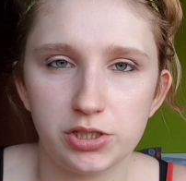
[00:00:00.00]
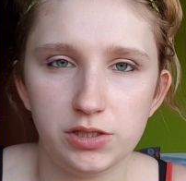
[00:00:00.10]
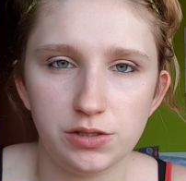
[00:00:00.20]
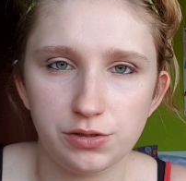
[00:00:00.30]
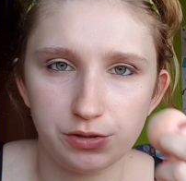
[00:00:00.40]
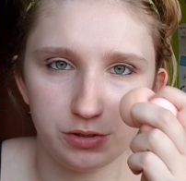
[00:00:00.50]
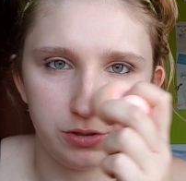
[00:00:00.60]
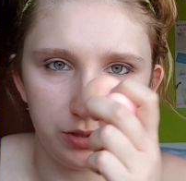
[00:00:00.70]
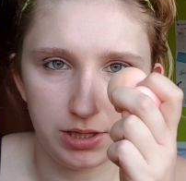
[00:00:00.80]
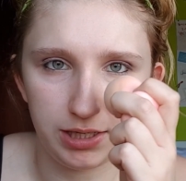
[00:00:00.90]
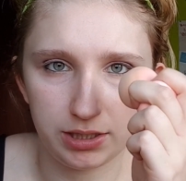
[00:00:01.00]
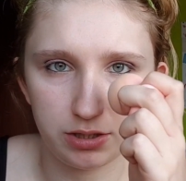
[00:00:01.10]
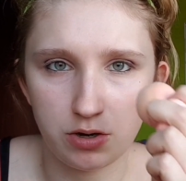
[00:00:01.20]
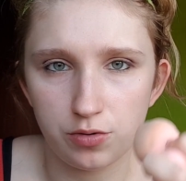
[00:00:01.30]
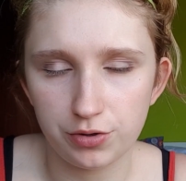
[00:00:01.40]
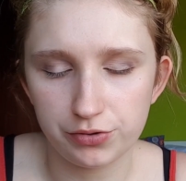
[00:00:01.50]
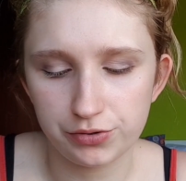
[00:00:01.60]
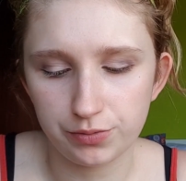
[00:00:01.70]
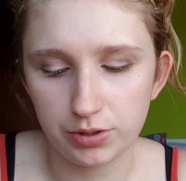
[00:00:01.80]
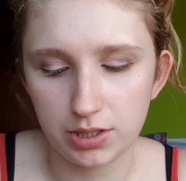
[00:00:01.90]
easier to go in like
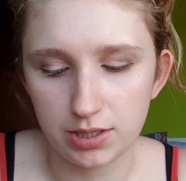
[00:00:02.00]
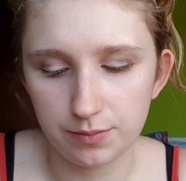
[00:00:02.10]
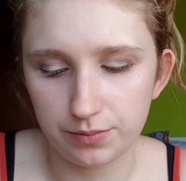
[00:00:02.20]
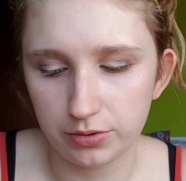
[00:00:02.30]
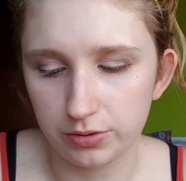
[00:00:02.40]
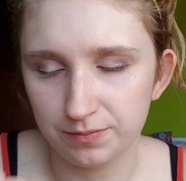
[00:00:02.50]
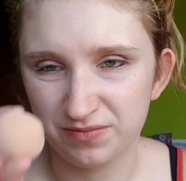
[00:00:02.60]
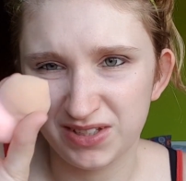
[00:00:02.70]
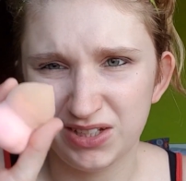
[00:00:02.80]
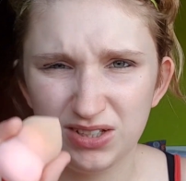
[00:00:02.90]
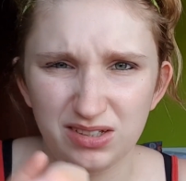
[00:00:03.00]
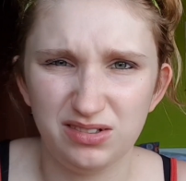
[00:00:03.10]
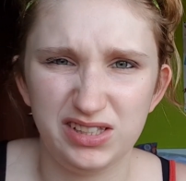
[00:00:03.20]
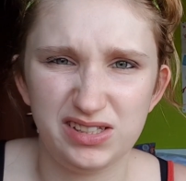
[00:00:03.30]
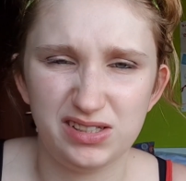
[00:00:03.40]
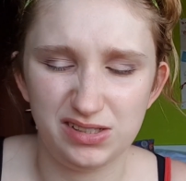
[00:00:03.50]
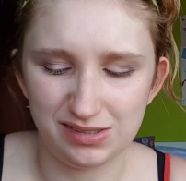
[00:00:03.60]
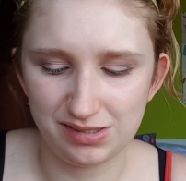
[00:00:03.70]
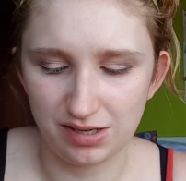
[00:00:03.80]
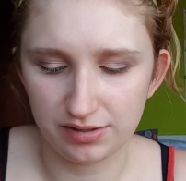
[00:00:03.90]
corners with that, but this
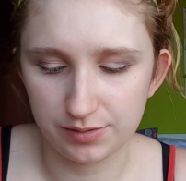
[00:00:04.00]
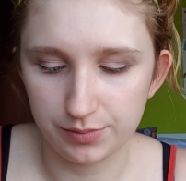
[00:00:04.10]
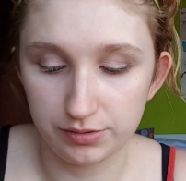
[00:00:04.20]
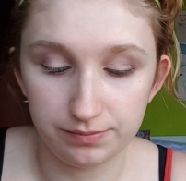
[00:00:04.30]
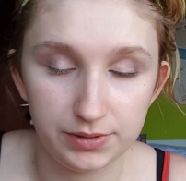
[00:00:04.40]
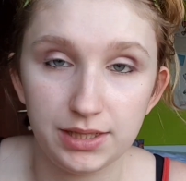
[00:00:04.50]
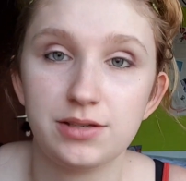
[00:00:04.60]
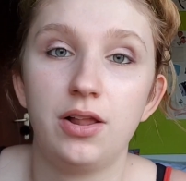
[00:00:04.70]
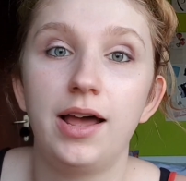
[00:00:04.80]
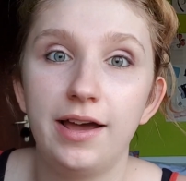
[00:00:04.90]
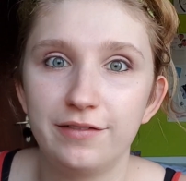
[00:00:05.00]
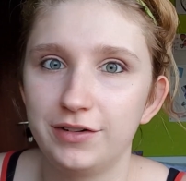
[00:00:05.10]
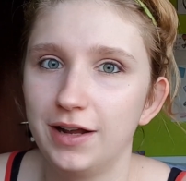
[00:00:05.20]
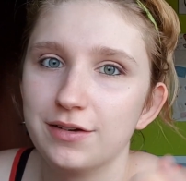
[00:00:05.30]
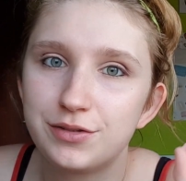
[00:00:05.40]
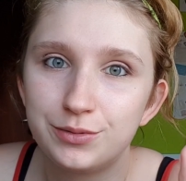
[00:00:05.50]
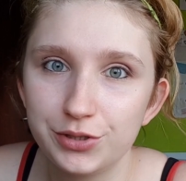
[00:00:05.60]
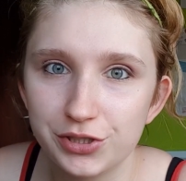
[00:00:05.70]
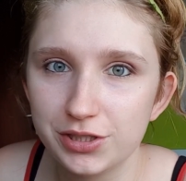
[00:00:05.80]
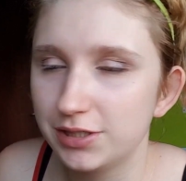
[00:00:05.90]
just sucks. But that's all I have for now, so
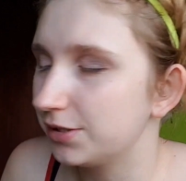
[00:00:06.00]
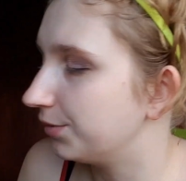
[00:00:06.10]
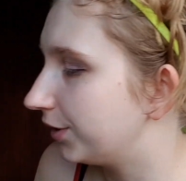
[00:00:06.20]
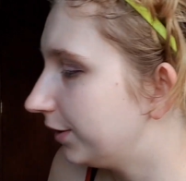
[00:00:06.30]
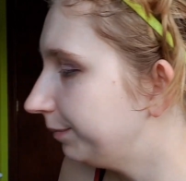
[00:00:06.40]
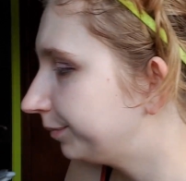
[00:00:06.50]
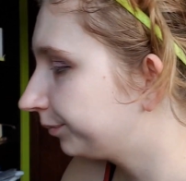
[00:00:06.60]
we're just gonna deal with it.